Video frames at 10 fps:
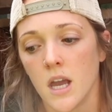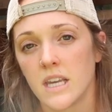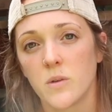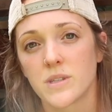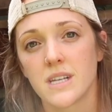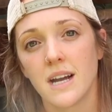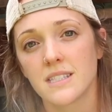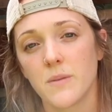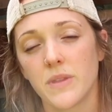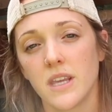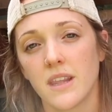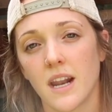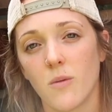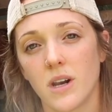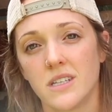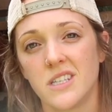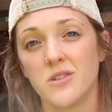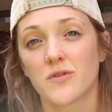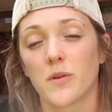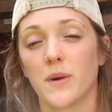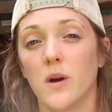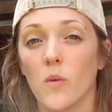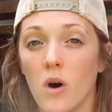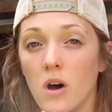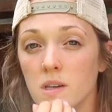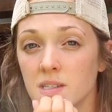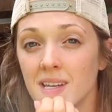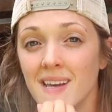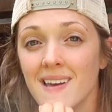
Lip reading: It was not something that I wanted to use for my walls.